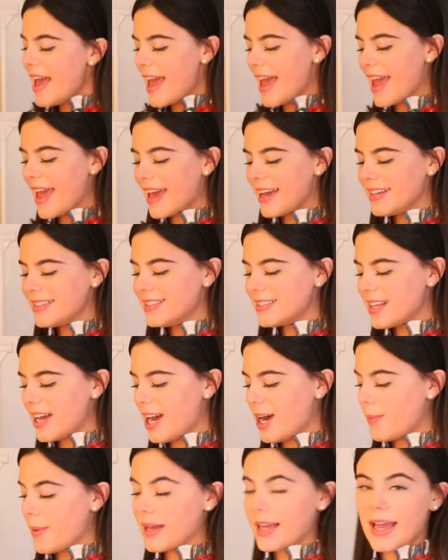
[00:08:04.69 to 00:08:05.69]
And
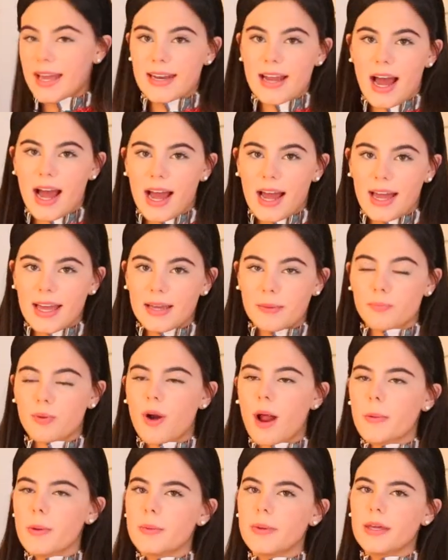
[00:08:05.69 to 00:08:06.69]
um, again, I
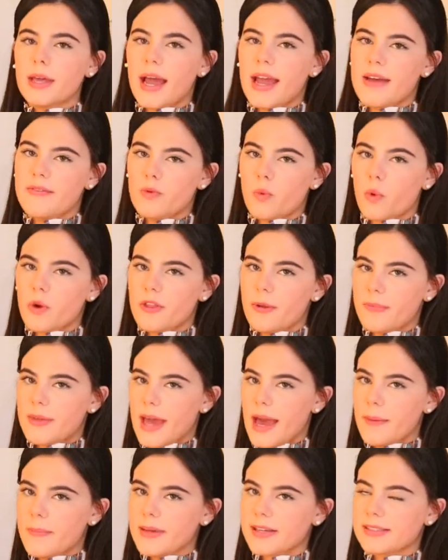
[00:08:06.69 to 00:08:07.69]
probably, I haven't worn them
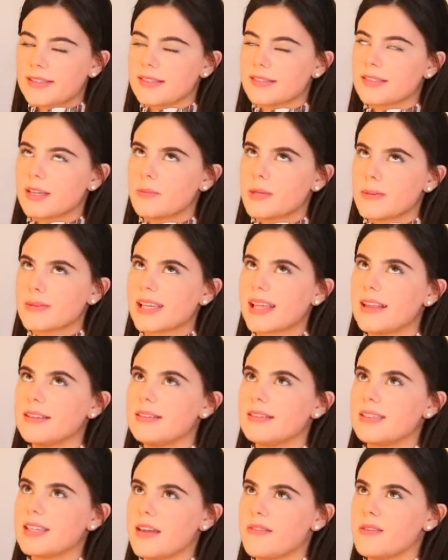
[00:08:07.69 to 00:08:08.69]
yet because sometimes I
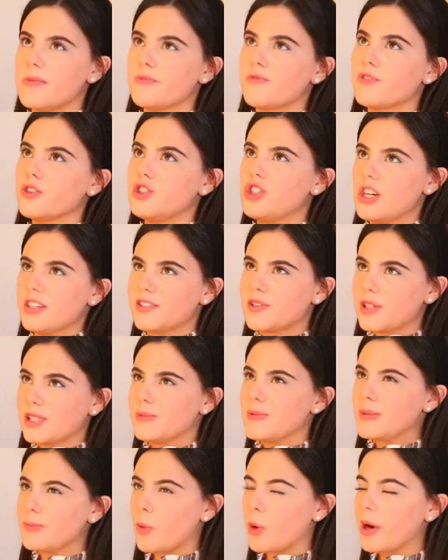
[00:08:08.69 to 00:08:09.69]
like to save them for just
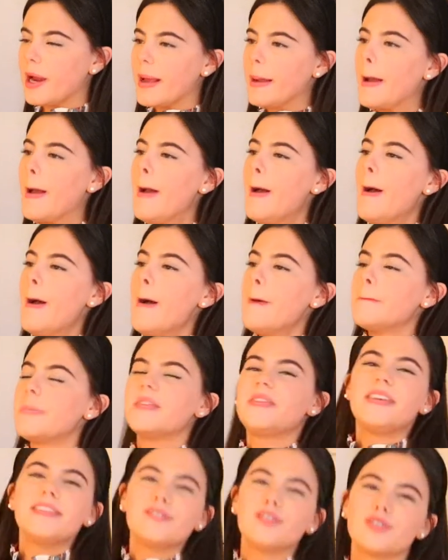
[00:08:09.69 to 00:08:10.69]
Christmas morning,
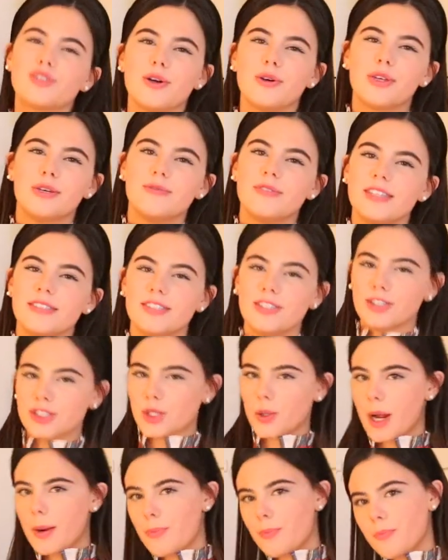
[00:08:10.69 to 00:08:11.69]
but these are so cute this year,
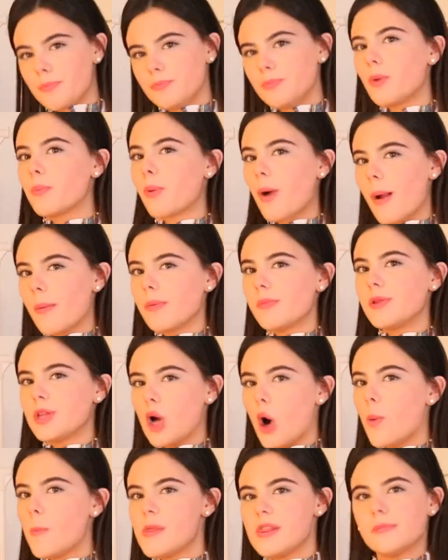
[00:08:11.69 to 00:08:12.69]
so I will
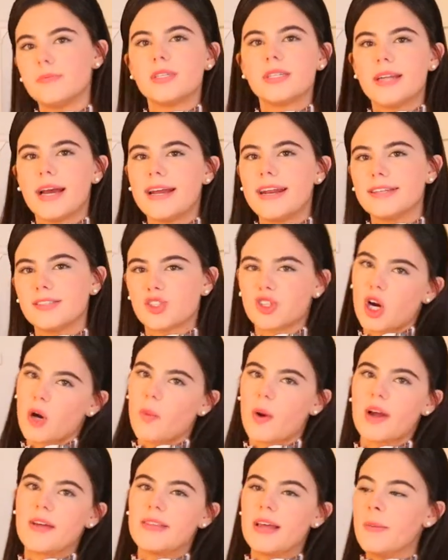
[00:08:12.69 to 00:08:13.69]
probably open them tonight and
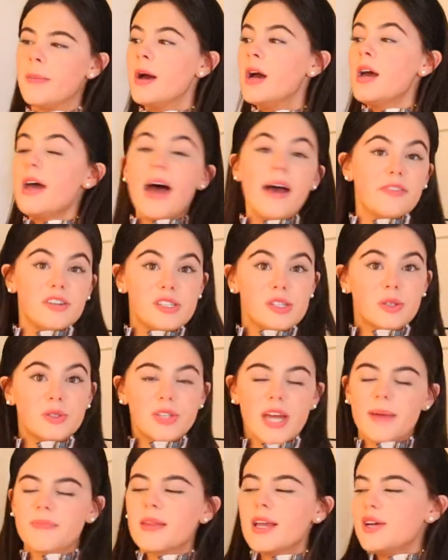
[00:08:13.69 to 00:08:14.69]
start wearing them every
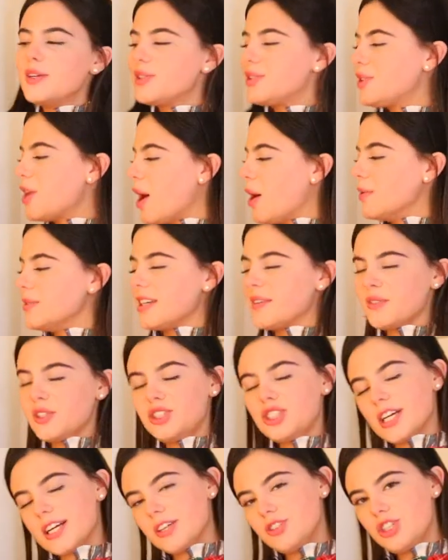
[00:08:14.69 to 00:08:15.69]
single day. So
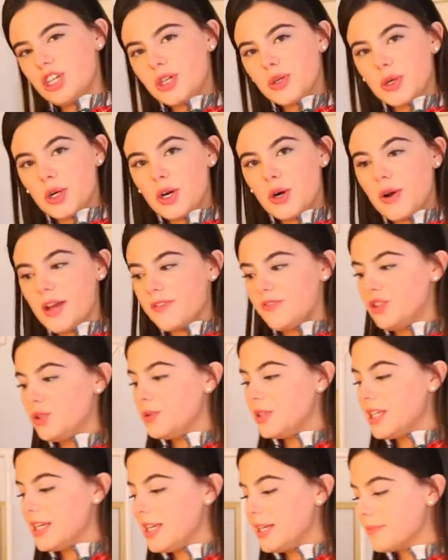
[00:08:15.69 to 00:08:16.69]
definitely check out J.Crew if
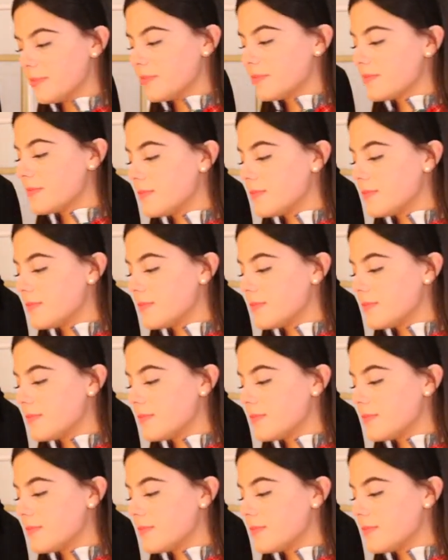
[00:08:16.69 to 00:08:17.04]
you need.